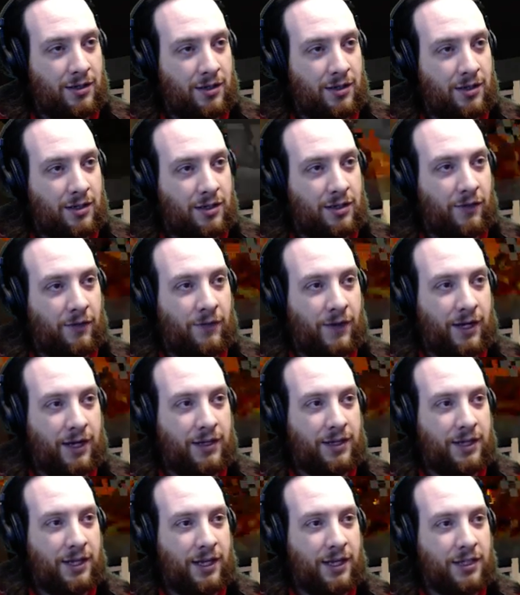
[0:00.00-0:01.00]
The funny
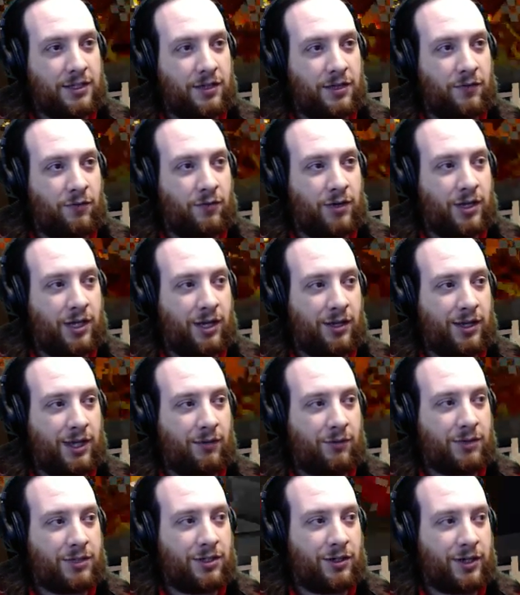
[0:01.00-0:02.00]
thing is, even with all that,
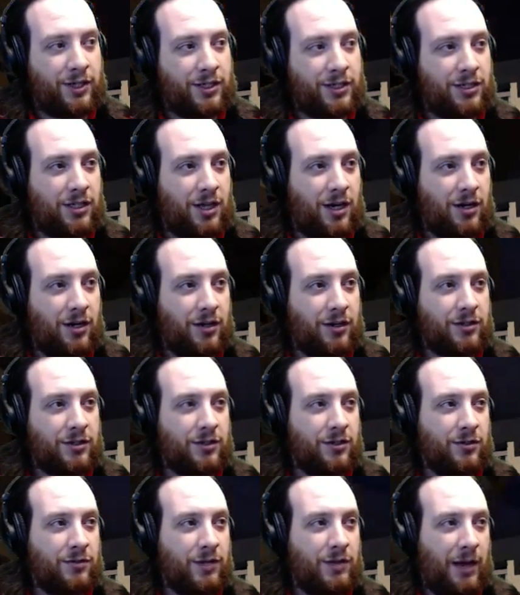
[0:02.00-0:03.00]
we'll still get slaughtered,
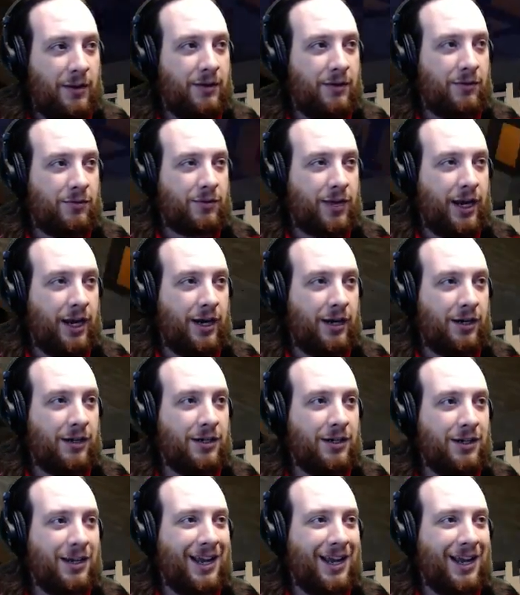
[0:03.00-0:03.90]
so I don't care.